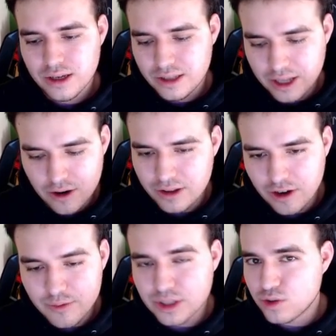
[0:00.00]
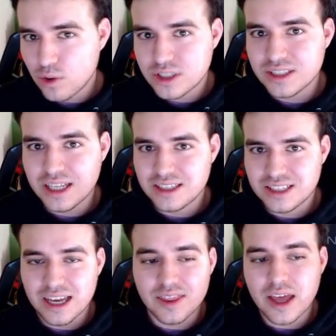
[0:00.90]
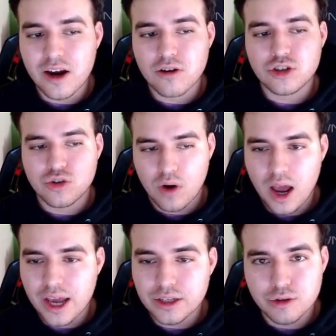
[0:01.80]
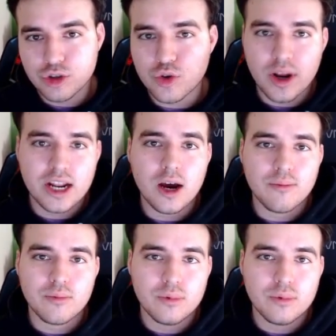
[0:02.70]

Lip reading: there have been sources that said they are trying to trade up